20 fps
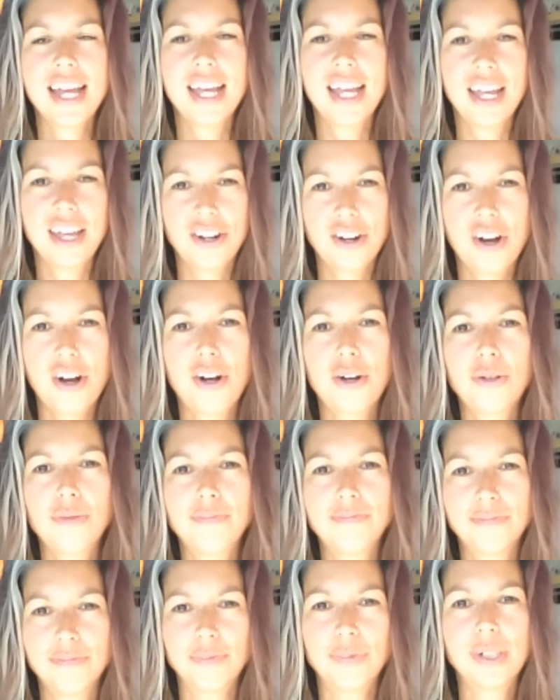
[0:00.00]
It all
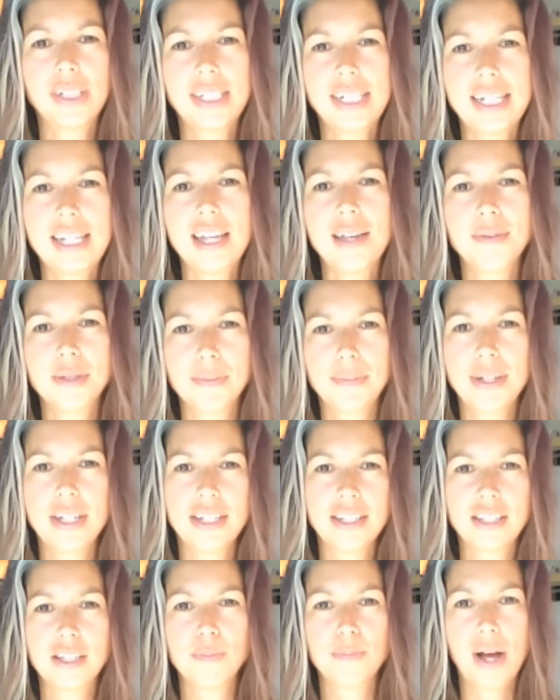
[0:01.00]
really keeps me
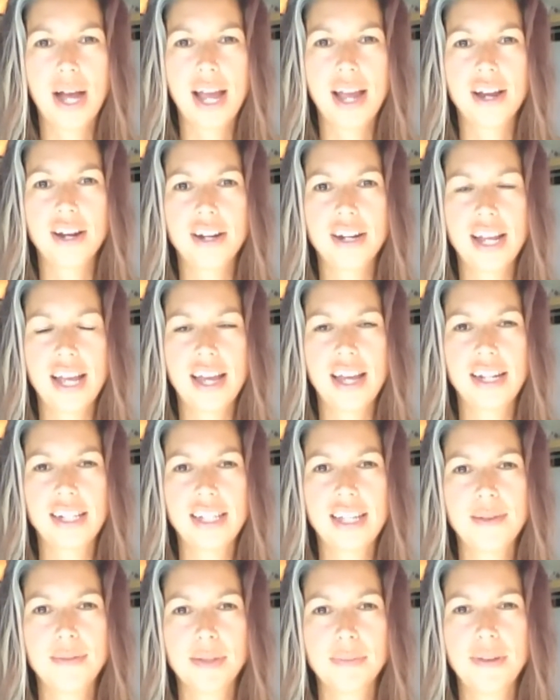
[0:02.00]
inspired and
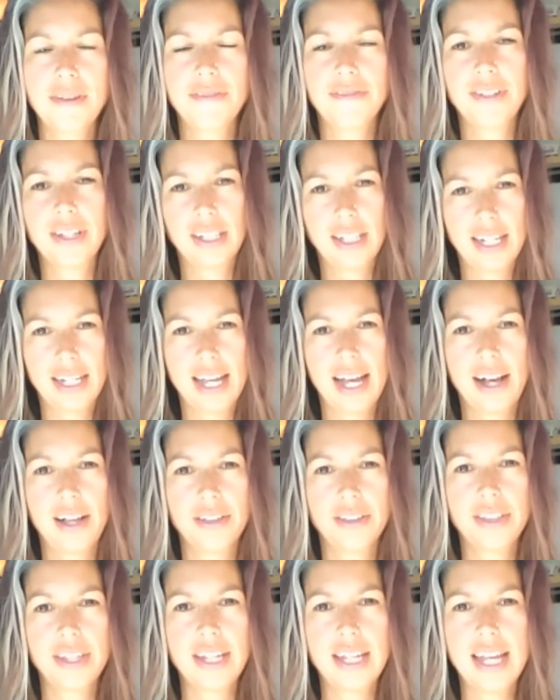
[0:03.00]
keeps me feeling
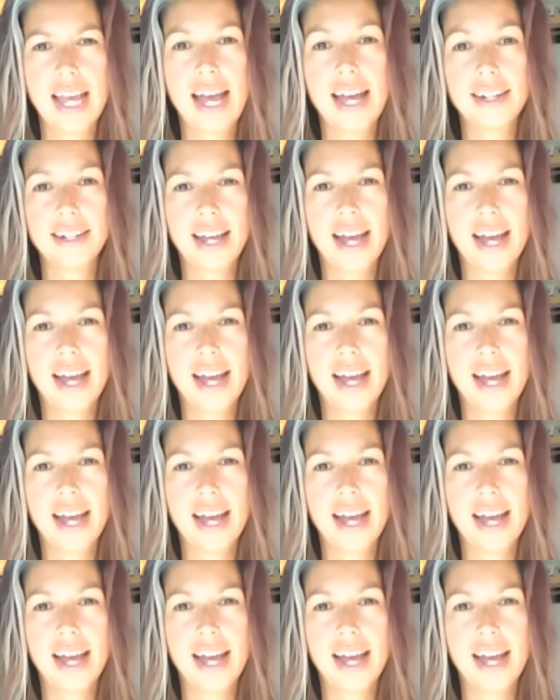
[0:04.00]
healthy and